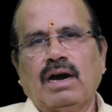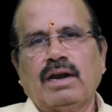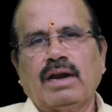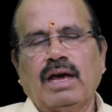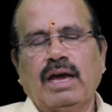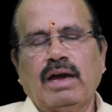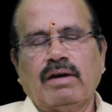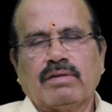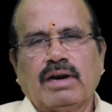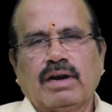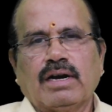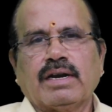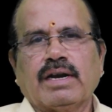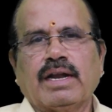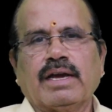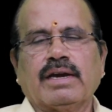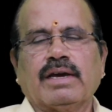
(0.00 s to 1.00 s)
and I have
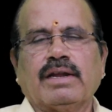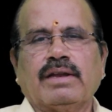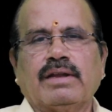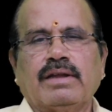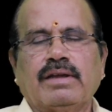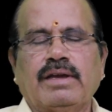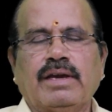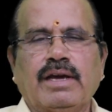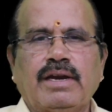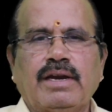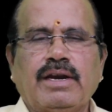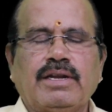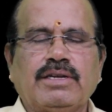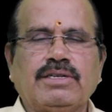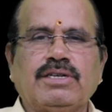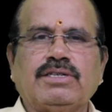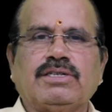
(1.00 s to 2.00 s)
not taken
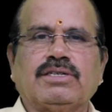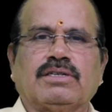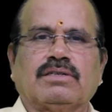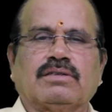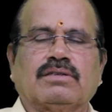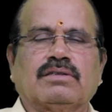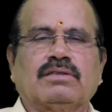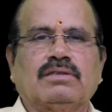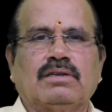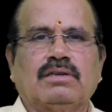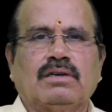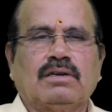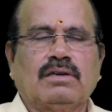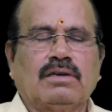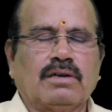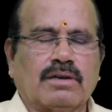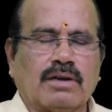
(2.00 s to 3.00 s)
any decision
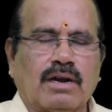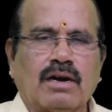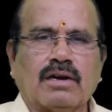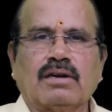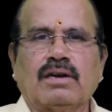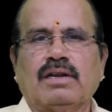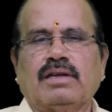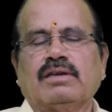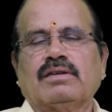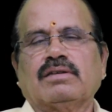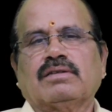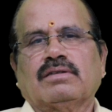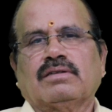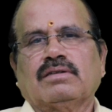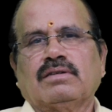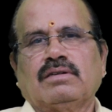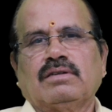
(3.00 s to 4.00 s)
wrongly.
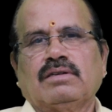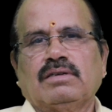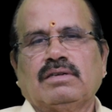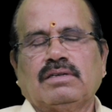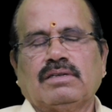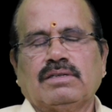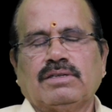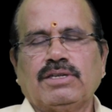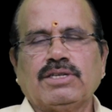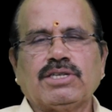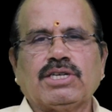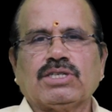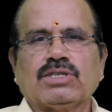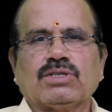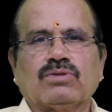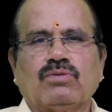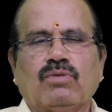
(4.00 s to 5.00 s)
This
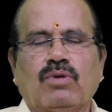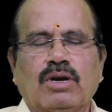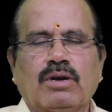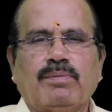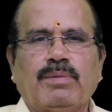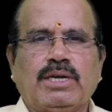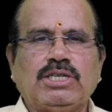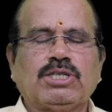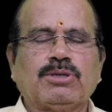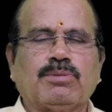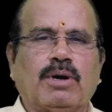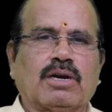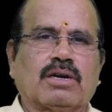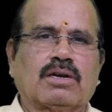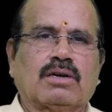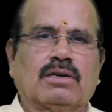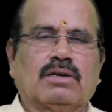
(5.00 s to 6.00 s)
is one
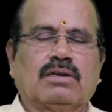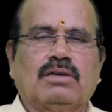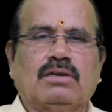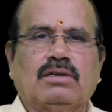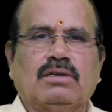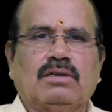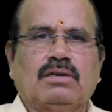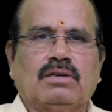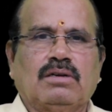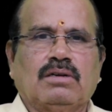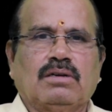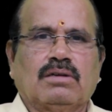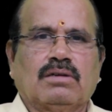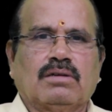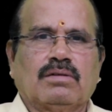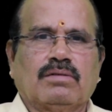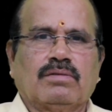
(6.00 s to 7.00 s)
benchmark
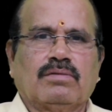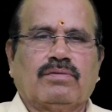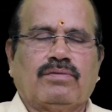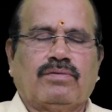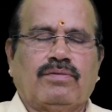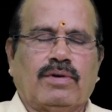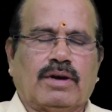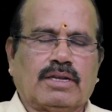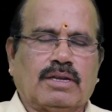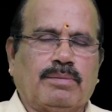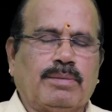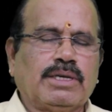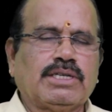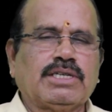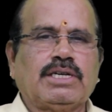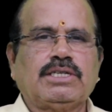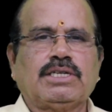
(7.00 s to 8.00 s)
for the
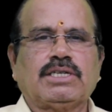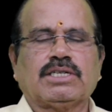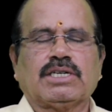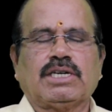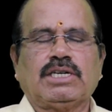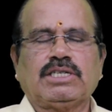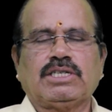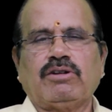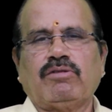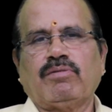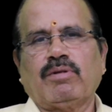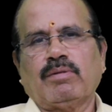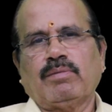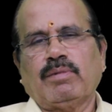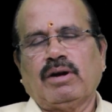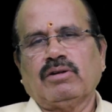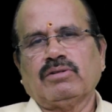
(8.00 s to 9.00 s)
messages received
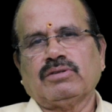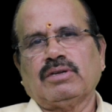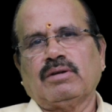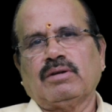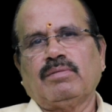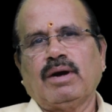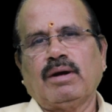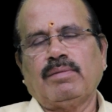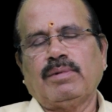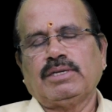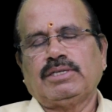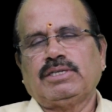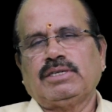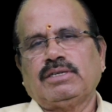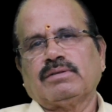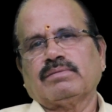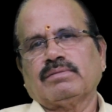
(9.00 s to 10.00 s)
from Mahavatar
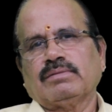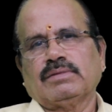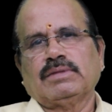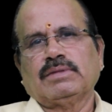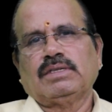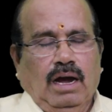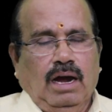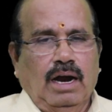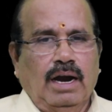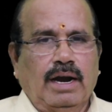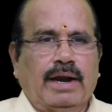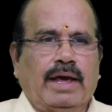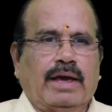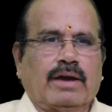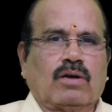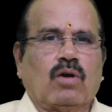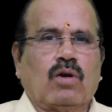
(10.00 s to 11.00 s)
Babaji,
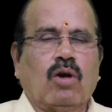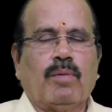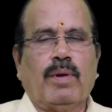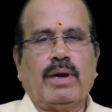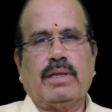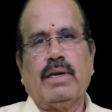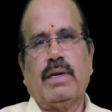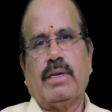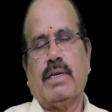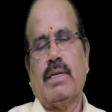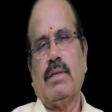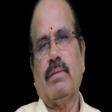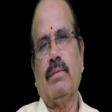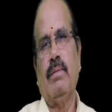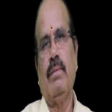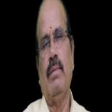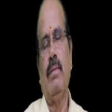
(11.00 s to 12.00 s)
and I go by that.